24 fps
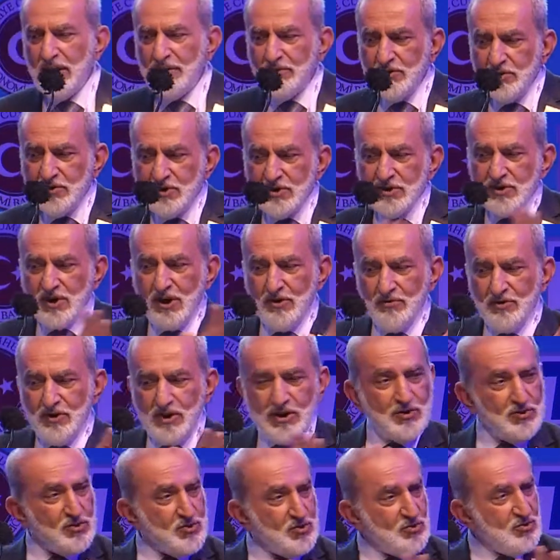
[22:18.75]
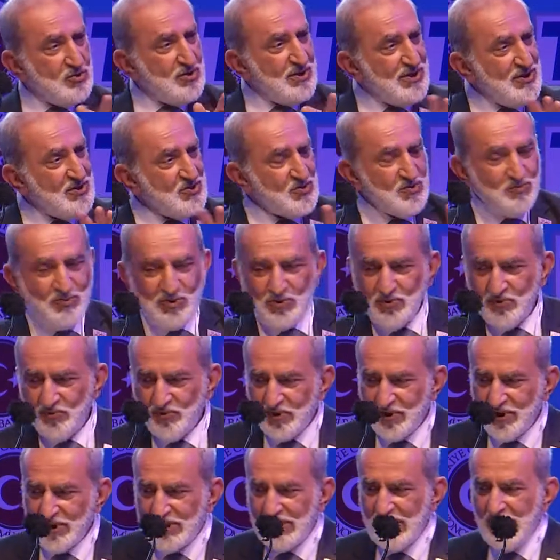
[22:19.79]
And this is how they used to
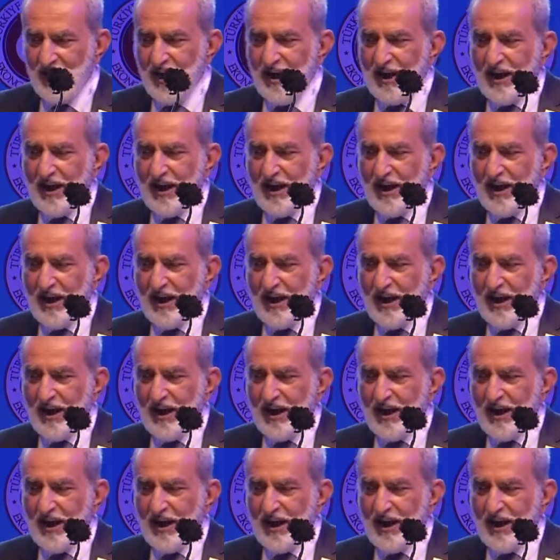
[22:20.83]
maneuver it.